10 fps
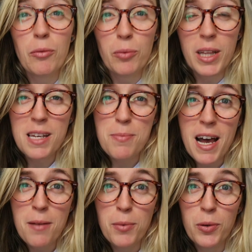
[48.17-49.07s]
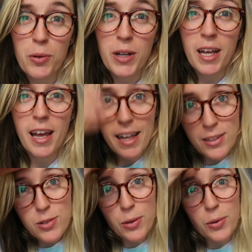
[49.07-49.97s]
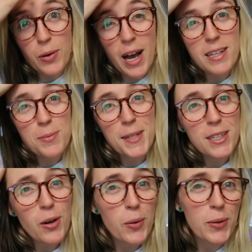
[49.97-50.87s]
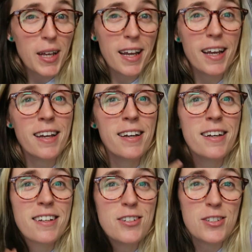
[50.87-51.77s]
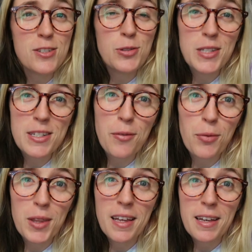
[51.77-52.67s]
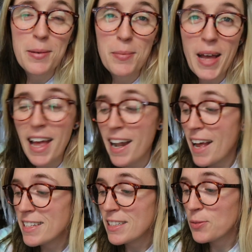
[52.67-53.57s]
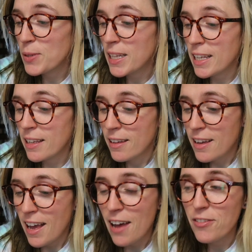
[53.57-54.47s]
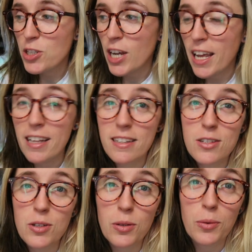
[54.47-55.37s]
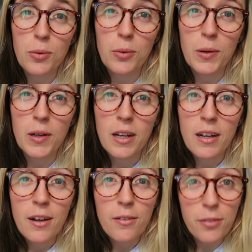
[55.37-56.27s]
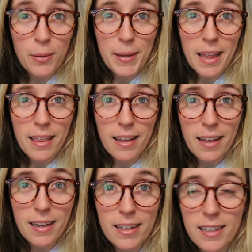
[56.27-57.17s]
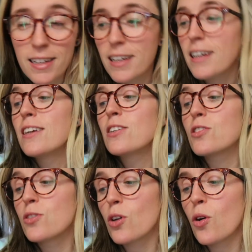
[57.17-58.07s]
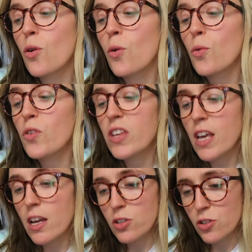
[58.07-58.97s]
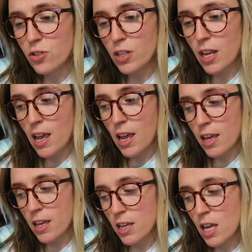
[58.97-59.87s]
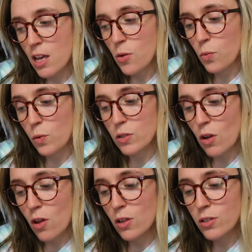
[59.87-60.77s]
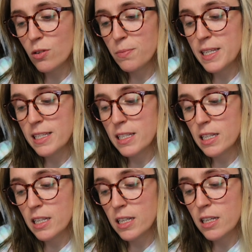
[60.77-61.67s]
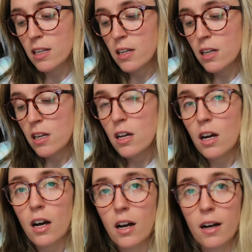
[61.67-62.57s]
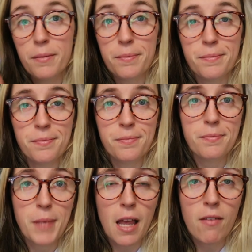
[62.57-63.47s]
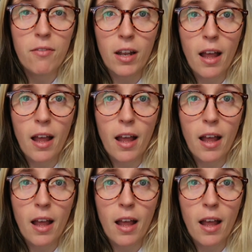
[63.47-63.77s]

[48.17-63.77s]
really bad mood, and so I spent the whole day just doing stuff with him, and I didn't really have a chance to film anything. So yesterday was also busy. My infant